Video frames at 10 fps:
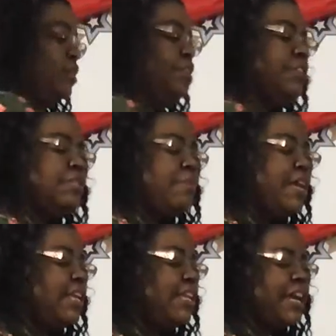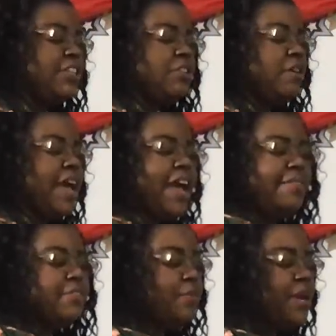you're just making like a little
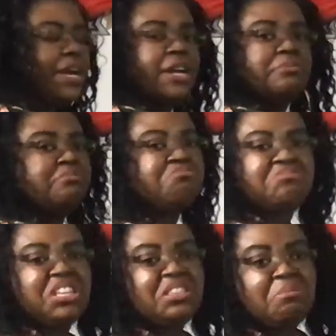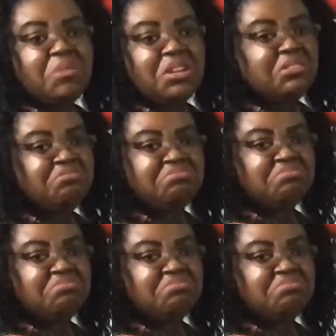half square in the middle.